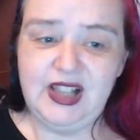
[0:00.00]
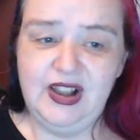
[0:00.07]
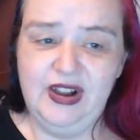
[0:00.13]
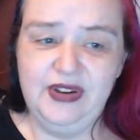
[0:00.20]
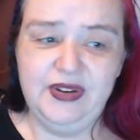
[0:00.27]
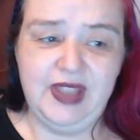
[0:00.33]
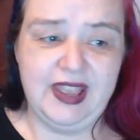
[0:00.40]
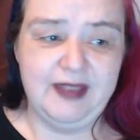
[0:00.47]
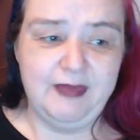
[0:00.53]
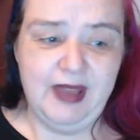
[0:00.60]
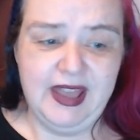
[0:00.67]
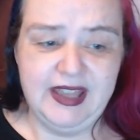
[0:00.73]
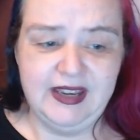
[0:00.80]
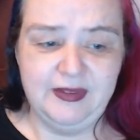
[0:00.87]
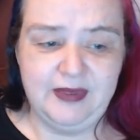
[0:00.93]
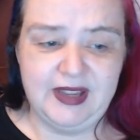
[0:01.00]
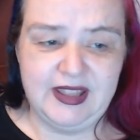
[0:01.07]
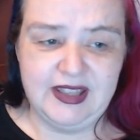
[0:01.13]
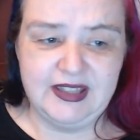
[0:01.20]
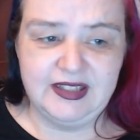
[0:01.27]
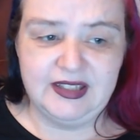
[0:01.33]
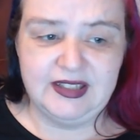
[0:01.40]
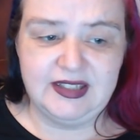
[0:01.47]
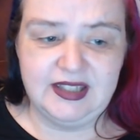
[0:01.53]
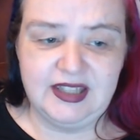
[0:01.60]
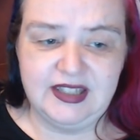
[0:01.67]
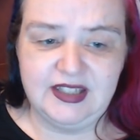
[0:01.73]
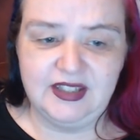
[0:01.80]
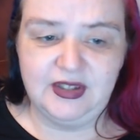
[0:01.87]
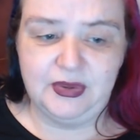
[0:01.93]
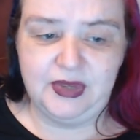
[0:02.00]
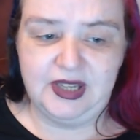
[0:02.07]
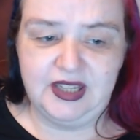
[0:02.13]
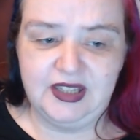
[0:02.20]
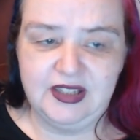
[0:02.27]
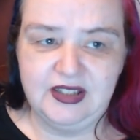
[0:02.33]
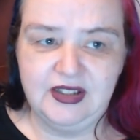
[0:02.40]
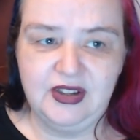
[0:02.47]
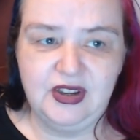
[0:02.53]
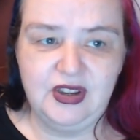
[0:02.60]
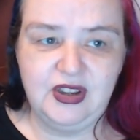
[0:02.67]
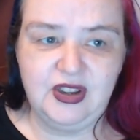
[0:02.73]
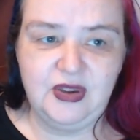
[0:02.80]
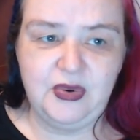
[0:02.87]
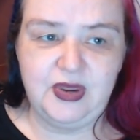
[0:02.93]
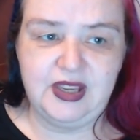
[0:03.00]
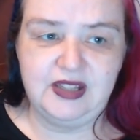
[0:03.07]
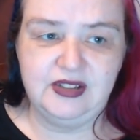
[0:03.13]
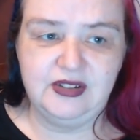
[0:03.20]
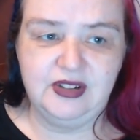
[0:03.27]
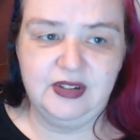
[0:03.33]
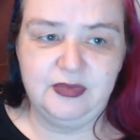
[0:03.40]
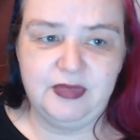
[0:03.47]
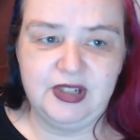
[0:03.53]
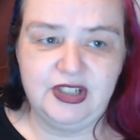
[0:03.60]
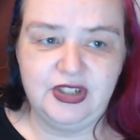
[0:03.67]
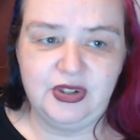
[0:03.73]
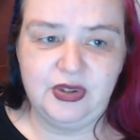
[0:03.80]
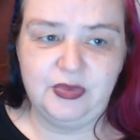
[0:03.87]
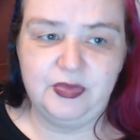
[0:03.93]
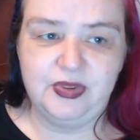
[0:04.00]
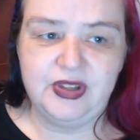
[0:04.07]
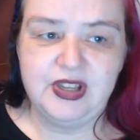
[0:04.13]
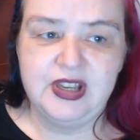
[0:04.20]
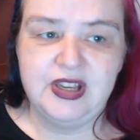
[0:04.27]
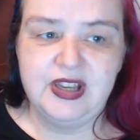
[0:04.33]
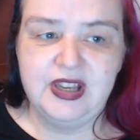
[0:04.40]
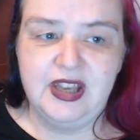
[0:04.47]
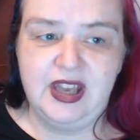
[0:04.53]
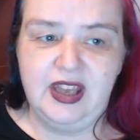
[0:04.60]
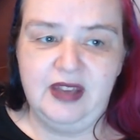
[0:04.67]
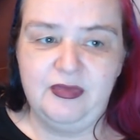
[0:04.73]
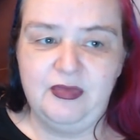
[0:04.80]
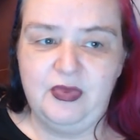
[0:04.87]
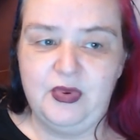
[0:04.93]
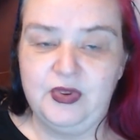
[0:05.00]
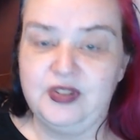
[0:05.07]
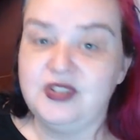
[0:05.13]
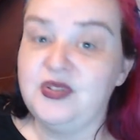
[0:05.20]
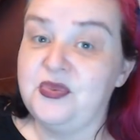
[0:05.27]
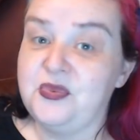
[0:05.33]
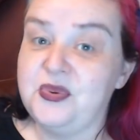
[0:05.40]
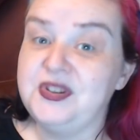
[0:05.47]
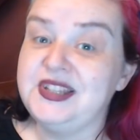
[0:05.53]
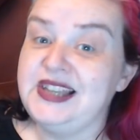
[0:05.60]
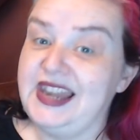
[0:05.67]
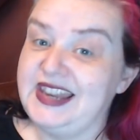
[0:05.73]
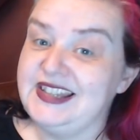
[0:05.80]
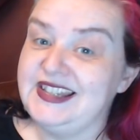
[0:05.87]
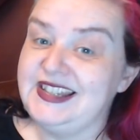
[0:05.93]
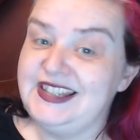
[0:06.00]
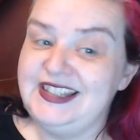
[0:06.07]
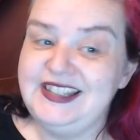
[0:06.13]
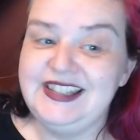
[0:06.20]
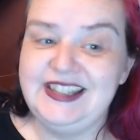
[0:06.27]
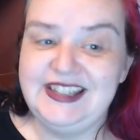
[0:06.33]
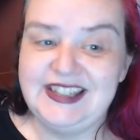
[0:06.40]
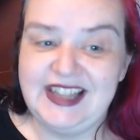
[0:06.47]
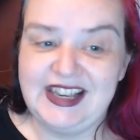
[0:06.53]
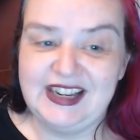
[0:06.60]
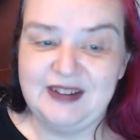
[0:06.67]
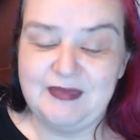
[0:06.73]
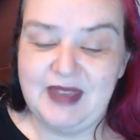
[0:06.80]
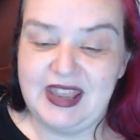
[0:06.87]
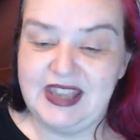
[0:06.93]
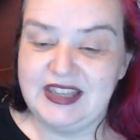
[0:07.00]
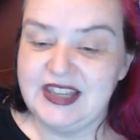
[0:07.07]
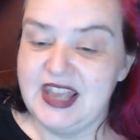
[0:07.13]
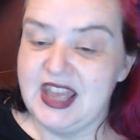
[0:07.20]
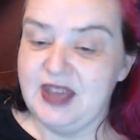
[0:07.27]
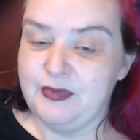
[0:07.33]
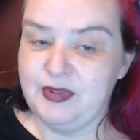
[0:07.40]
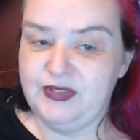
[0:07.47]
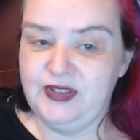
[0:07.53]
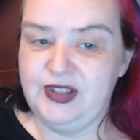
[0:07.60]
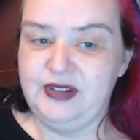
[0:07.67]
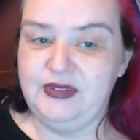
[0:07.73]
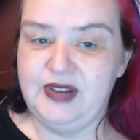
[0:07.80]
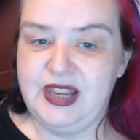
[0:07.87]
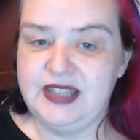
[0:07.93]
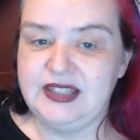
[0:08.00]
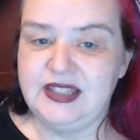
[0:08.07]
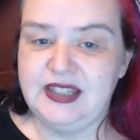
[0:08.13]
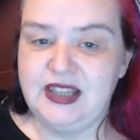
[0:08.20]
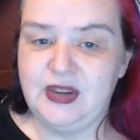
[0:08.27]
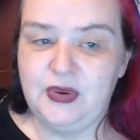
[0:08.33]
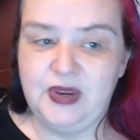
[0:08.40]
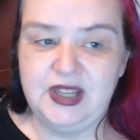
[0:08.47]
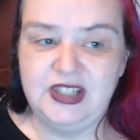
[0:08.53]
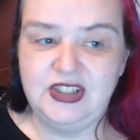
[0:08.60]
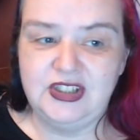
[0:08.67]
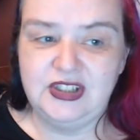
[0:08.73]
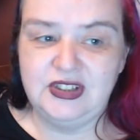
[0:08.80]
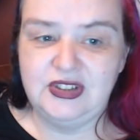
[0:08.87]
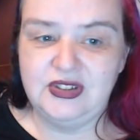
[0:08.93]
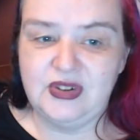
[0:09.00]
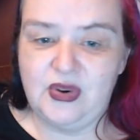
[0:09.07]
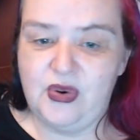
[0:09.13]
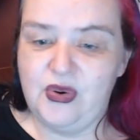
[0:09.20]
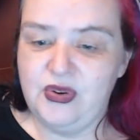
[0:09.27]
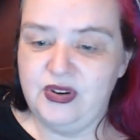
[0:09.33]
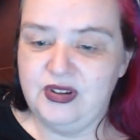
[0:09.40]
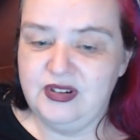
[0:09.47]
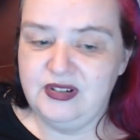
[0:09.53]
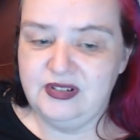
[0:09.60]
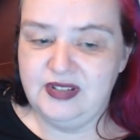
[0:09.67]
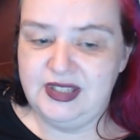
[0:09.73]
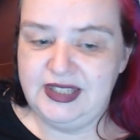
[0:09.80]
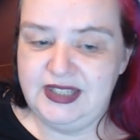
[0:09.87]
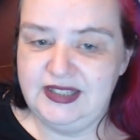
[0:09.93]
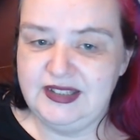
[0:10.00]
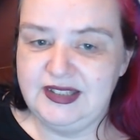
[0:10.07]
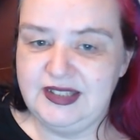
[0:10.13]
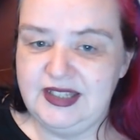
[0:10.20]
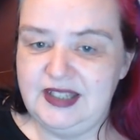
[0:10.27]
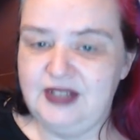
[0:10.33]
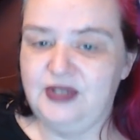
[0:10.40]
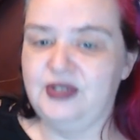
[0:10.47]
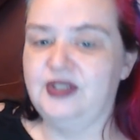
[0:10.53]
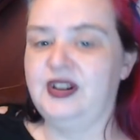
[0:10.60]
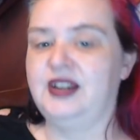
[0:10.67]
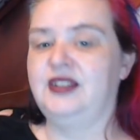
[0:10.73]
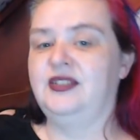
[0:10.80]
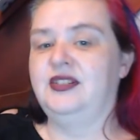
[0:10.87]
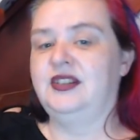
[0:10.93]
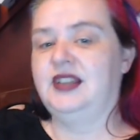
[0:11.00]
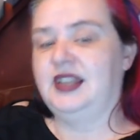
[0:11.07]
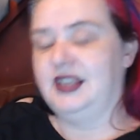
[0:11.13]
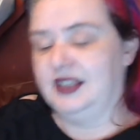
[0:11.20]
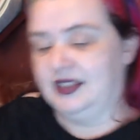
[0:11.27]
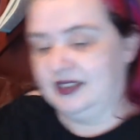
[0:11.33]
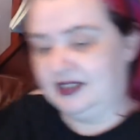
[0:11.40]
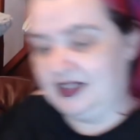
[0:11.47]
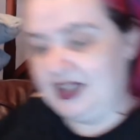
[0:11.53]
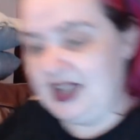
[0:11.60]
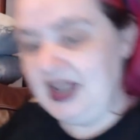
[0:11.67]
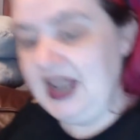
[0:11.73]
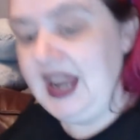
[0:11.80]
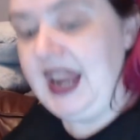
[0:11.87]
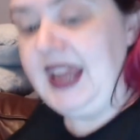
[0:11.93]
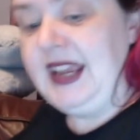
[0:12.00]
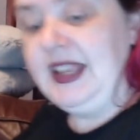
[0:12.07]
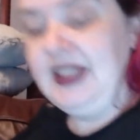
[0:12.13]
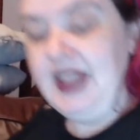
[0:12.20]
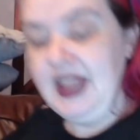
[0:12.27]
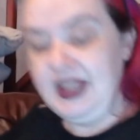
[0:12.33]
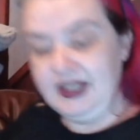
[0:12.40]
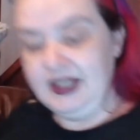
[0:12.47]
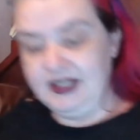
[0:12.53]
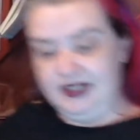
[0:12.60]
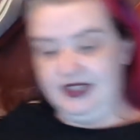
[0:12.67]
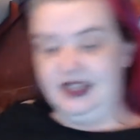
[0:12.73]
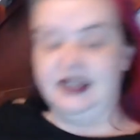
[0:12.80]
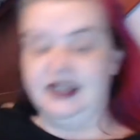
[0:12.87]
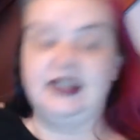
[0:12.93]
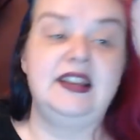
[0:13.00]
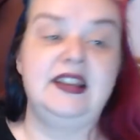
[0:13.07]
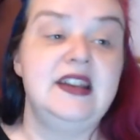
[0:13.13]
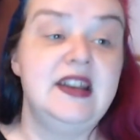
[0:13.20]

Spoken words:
Okay, but anyway, that's the quick look at my shop. What a lazy Etsy seller made. But if anyone has any questions on Etsy or anything like that, then